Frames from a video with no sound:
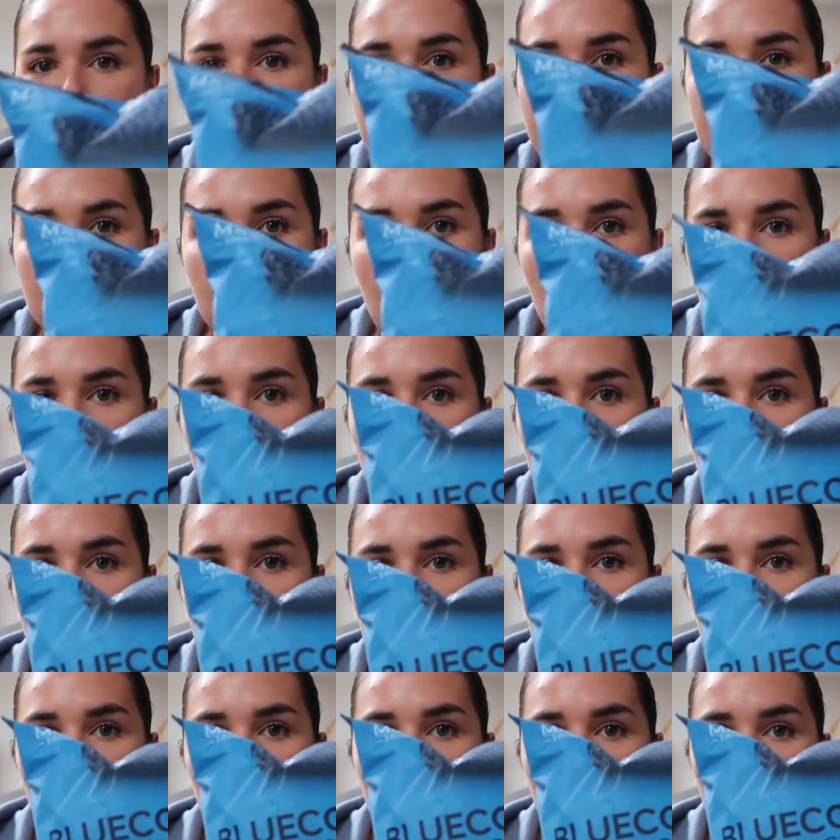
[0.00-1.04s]
these are
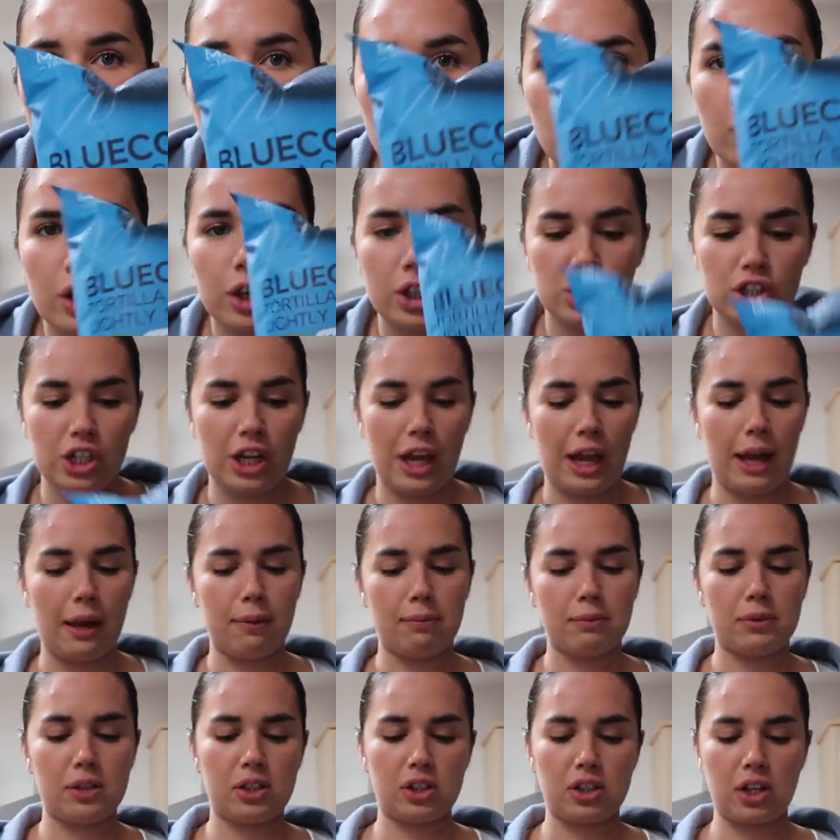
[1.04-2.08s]
blue corn
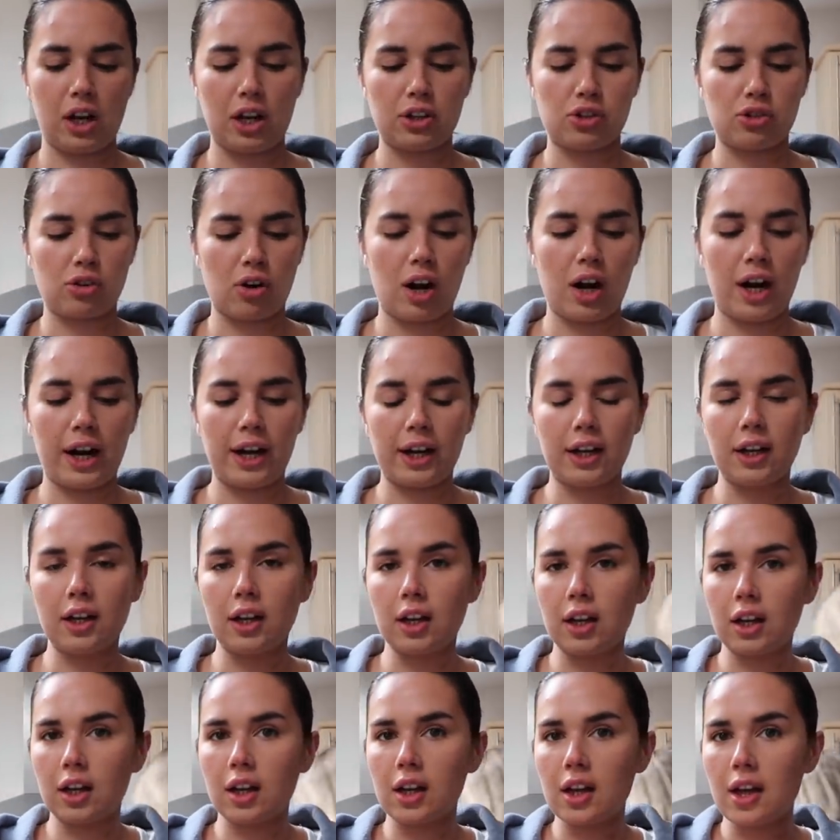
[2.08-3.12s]
chips. Should I
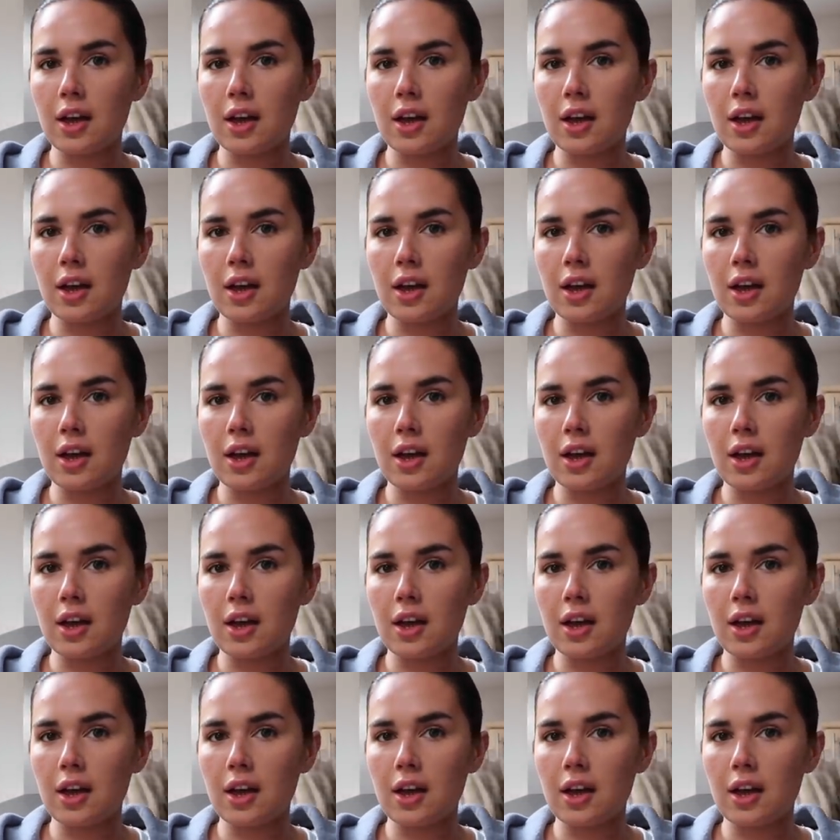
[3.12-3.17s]
try?